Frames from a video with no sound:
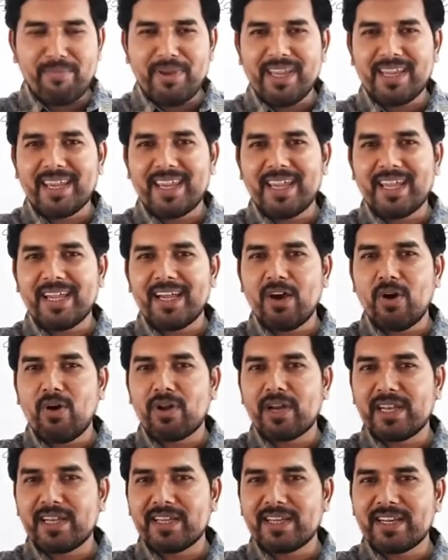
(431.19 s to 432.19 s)
making or
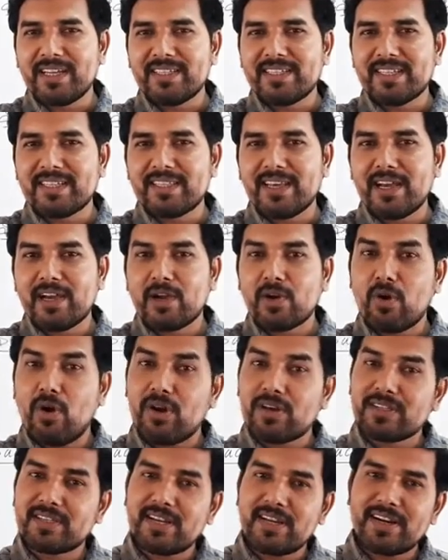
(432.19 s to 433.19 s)
increasing the
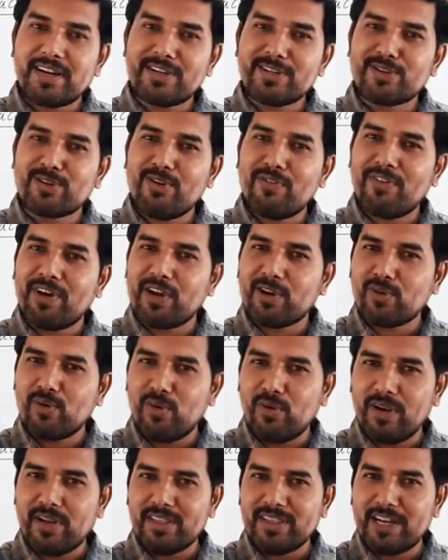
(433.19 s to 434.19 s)
concentration of
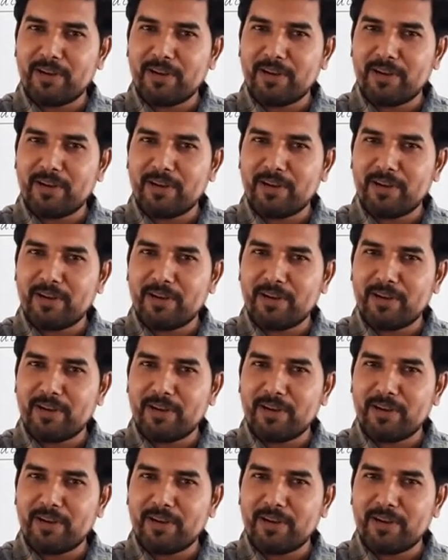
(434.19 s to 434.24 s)
alcohol.